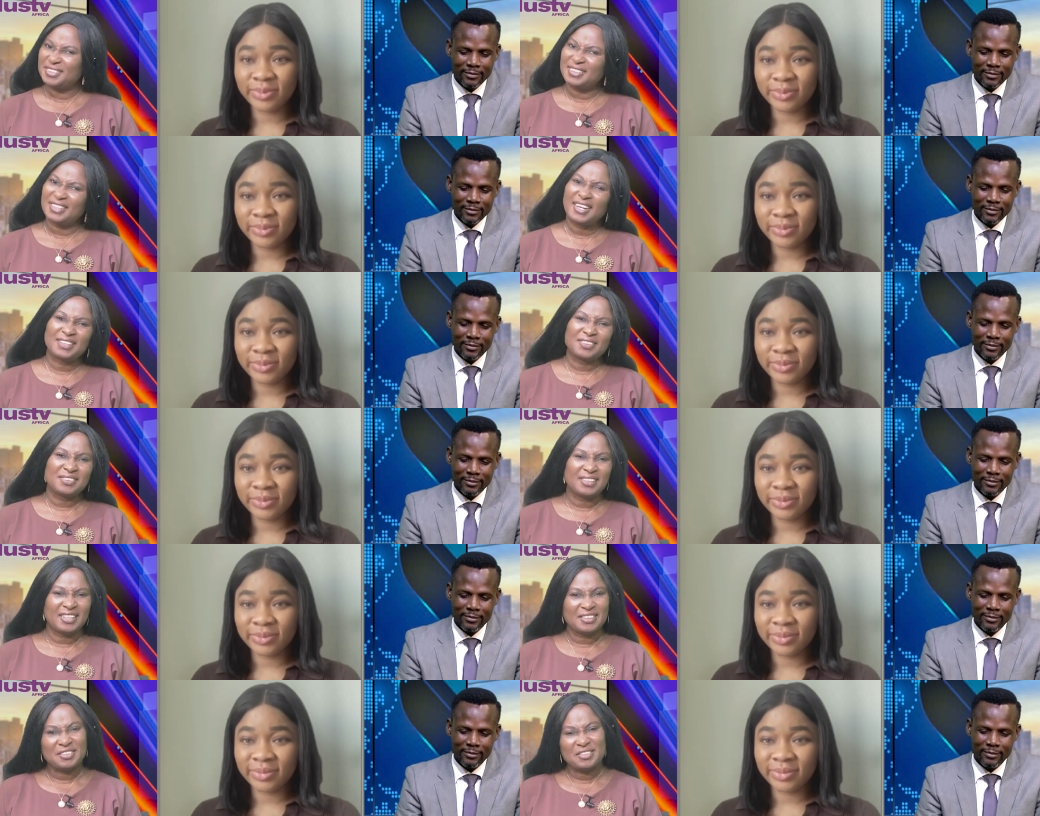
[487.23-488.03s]
Speaker 1: I don't
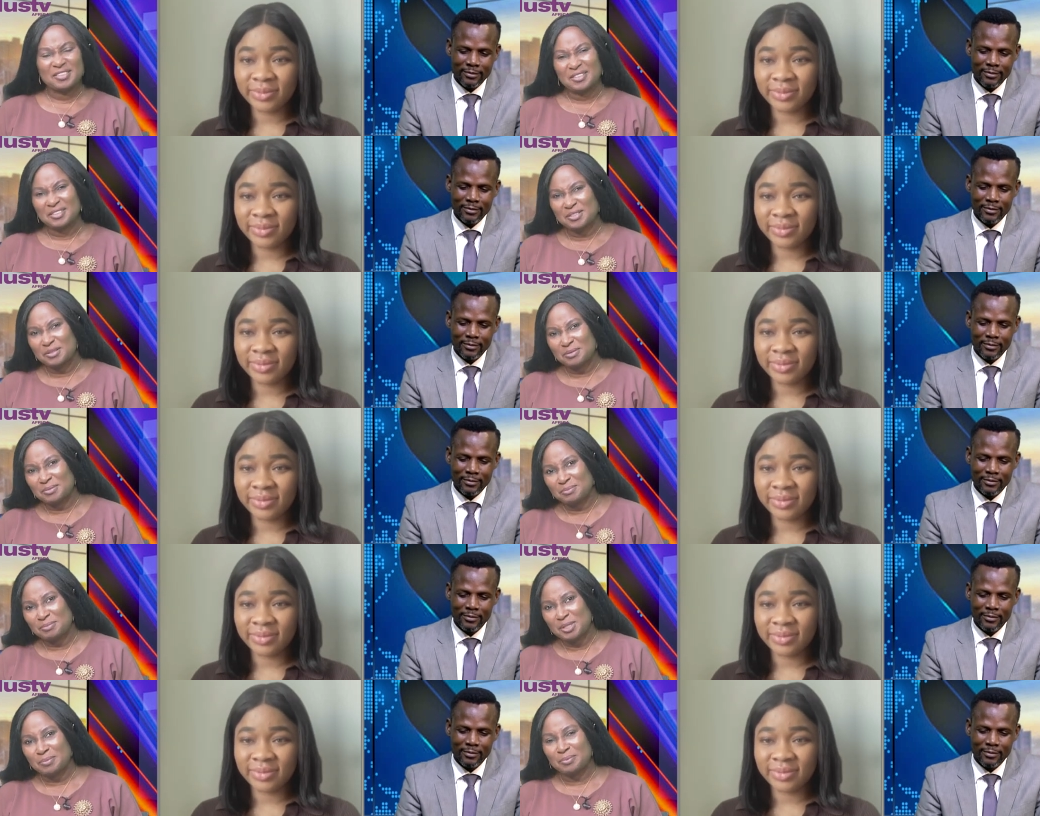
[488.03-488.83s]
like to talk to
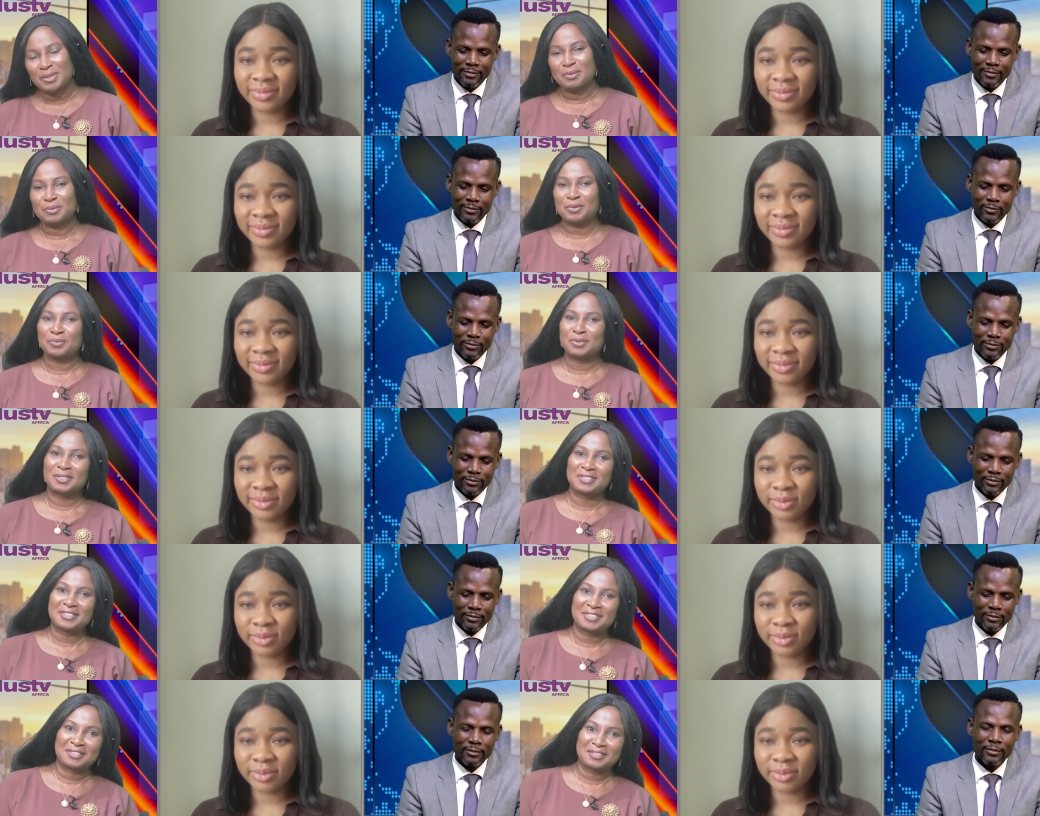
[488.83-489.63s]
people. I wouldn't want to
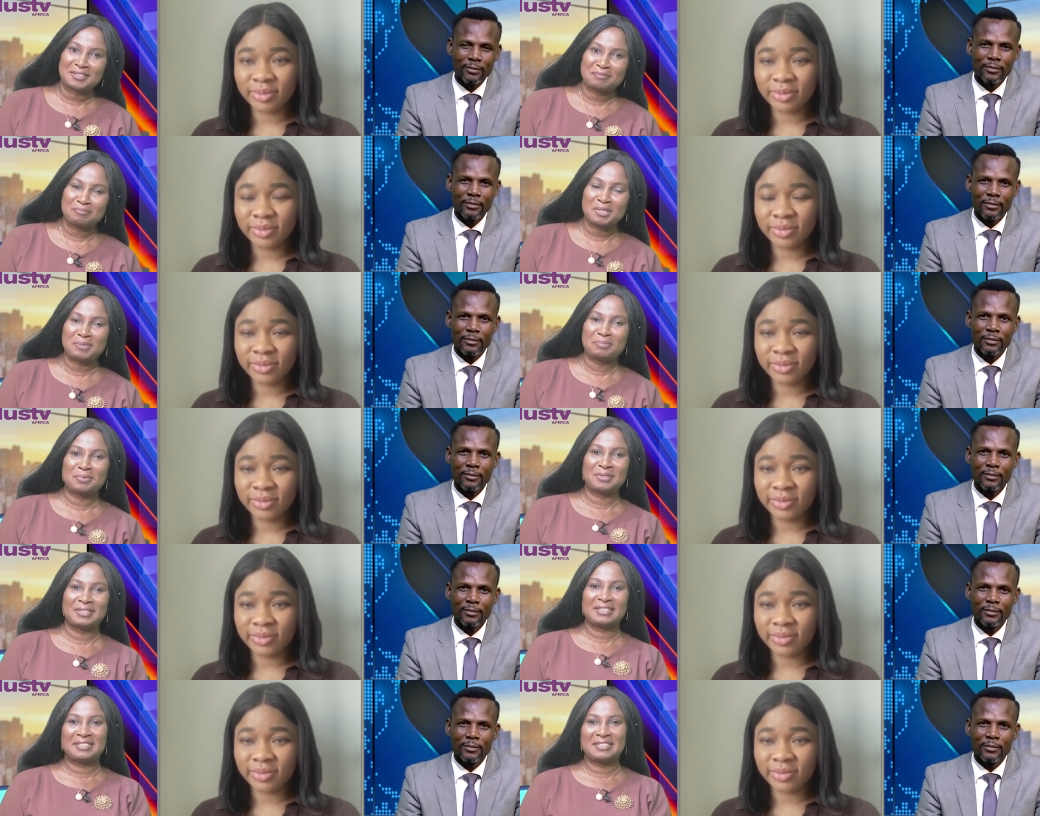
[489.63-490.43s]
disturb people
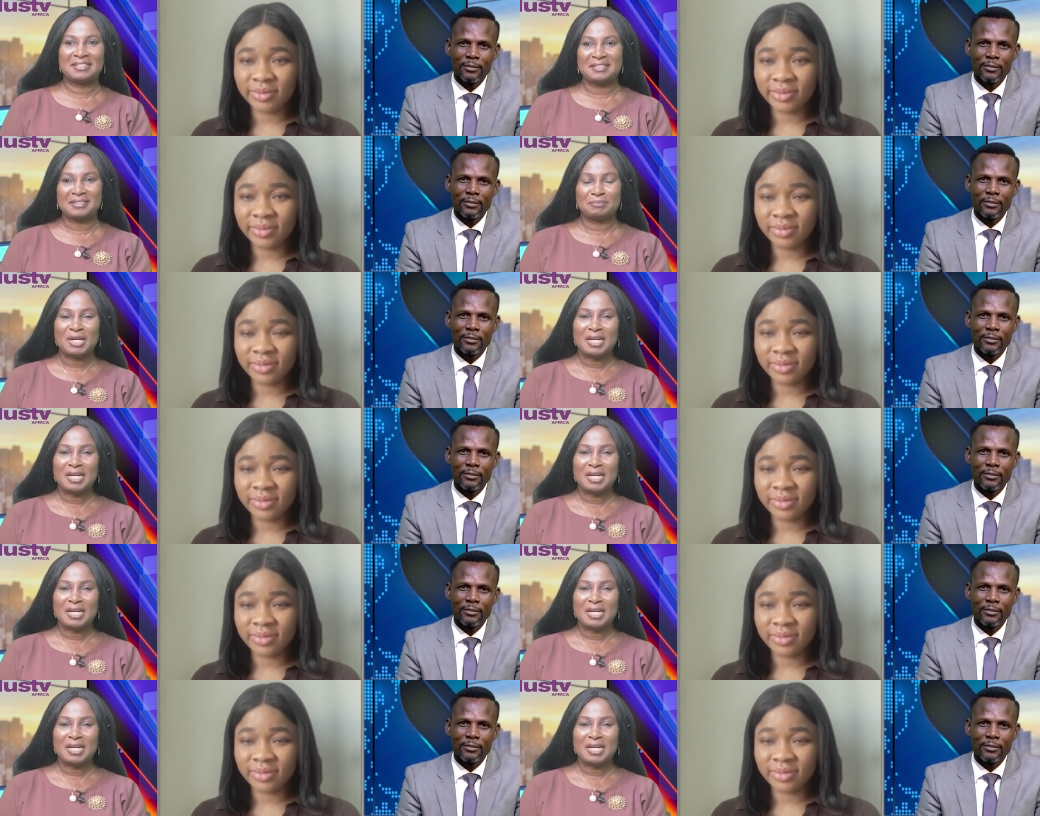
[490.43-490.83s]
and tell them.